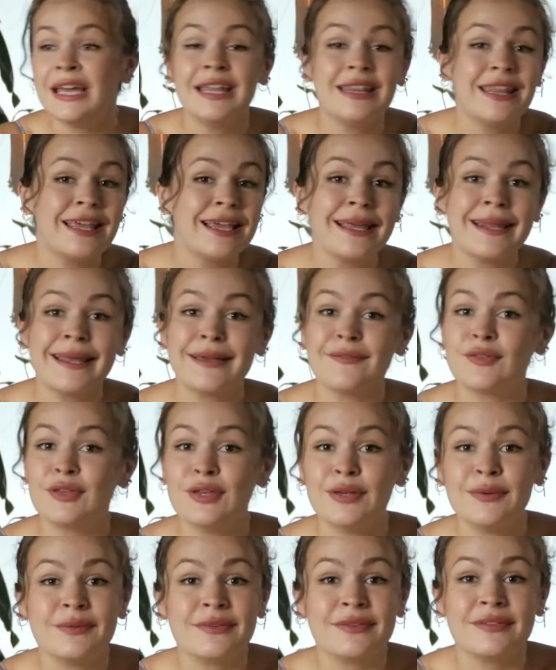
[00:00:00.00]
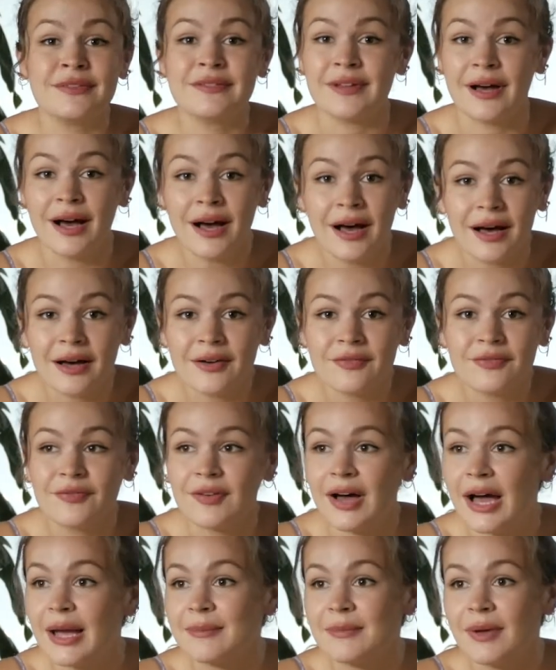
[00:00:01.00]
They can have cute stuff.
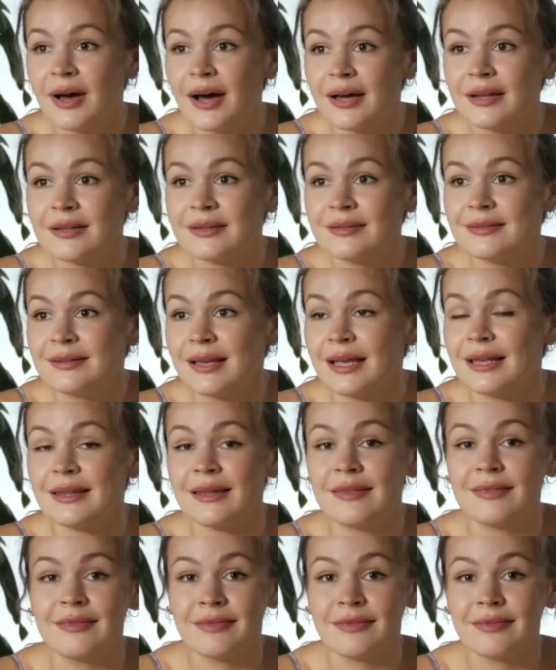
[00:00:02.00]
I'm not saying that